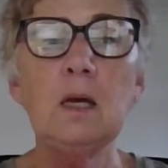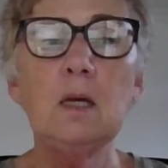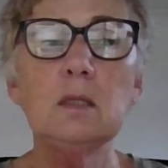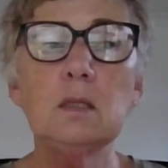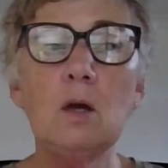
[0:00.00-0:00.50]

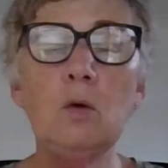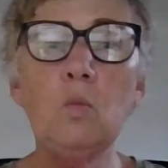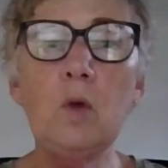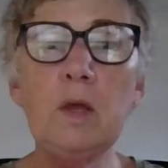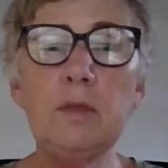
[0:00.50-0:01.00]
So
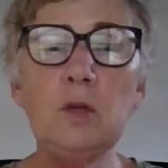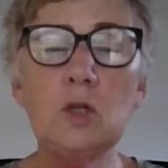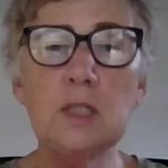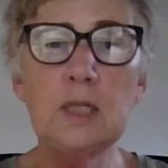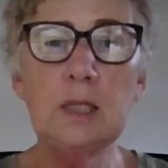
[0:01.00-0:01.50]
with
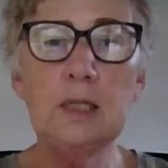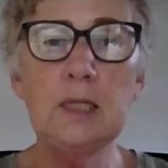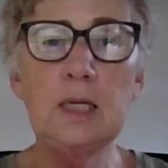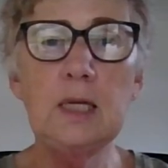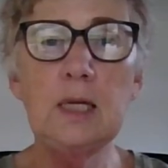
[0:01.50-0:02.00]

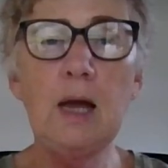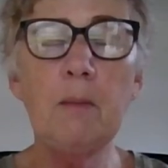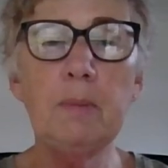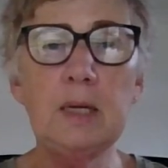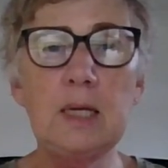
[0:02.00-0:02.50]
utility
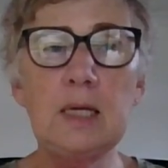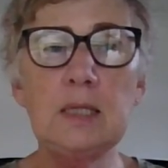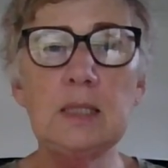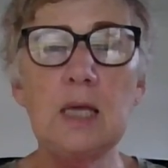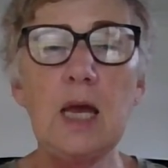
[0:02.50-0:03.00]

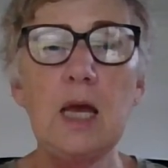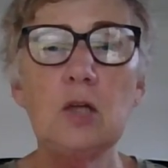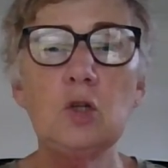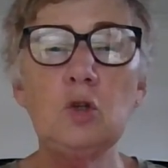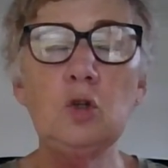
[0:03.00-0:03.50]
companies,
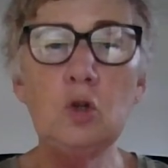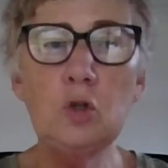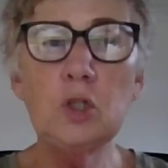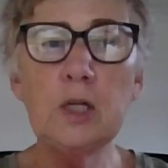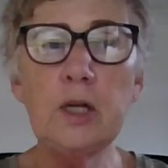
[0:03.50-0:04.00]
you
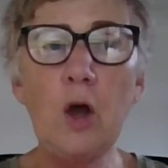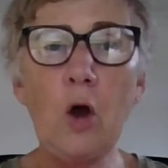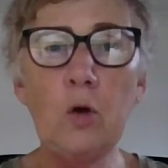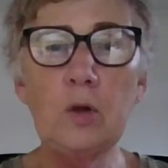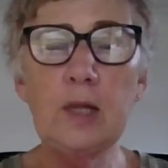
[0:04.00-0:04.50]
usually
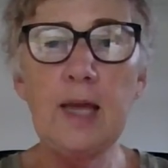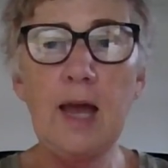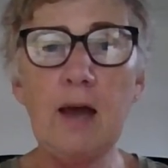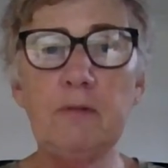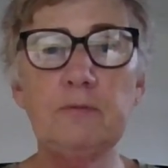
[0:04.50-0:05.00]
only
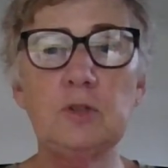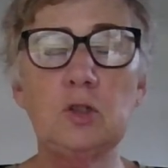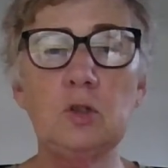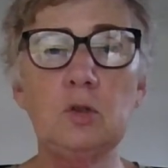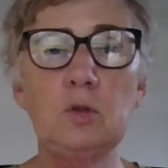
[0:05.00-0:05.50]
have
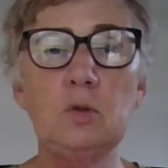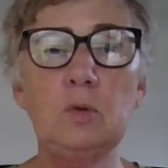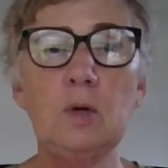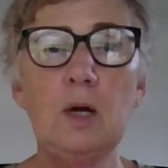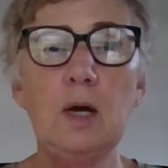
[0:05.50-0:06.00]

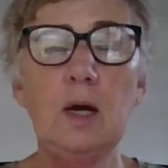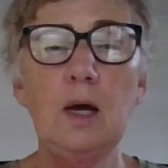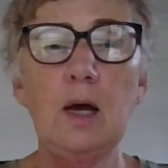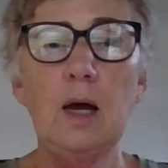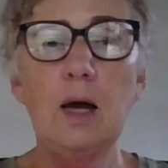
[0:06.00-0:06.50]
to
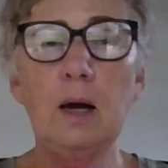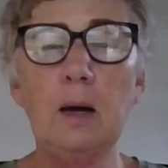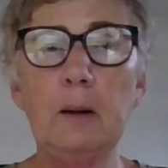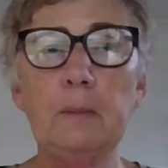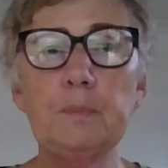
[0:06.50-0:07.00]

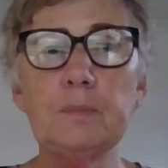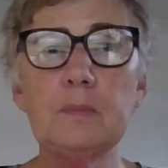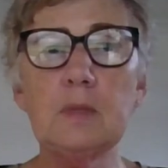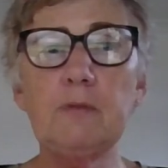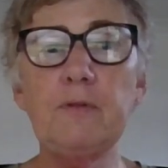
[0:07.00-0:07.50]

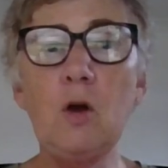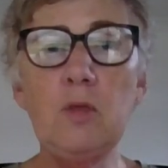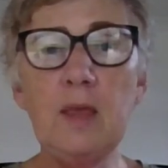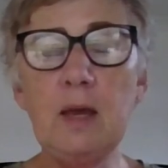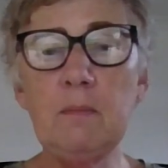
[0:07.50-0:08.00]

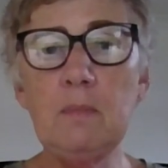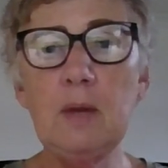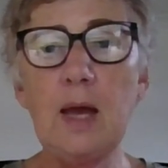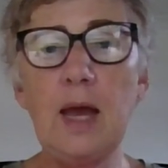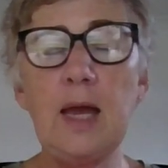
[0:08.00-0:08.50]
phone them
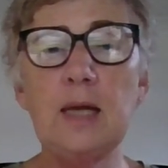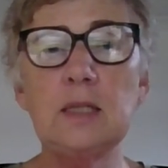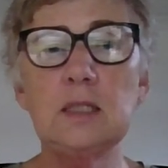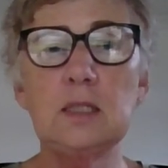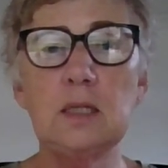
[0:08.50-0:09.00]

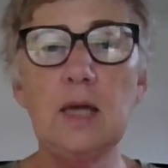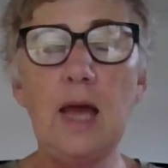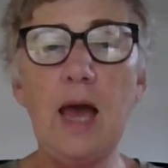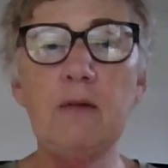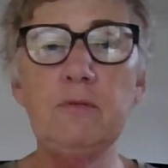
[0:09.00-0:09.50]
and
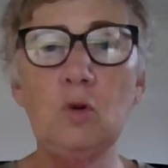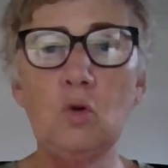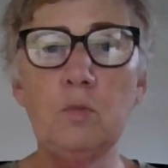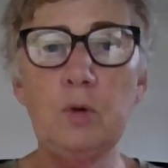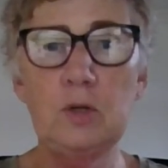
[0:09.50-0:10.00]
have
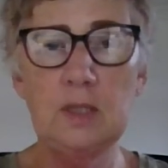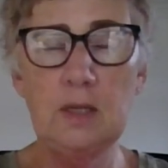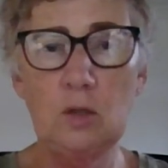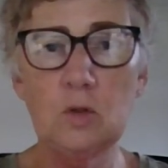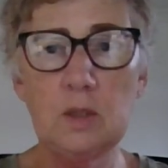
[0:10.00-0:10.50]
your person
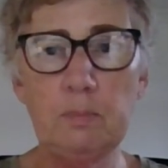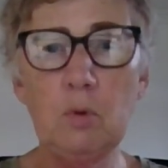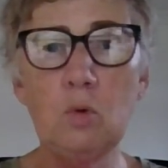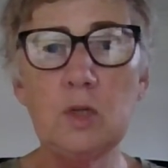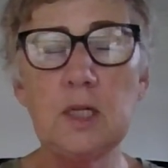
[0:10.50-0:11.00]
that you're
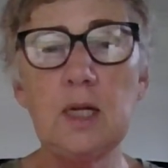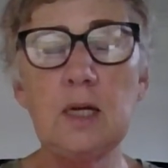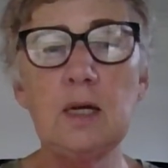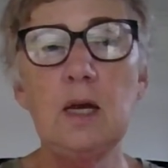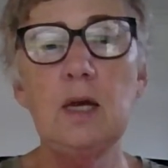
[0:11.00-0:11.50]
supporting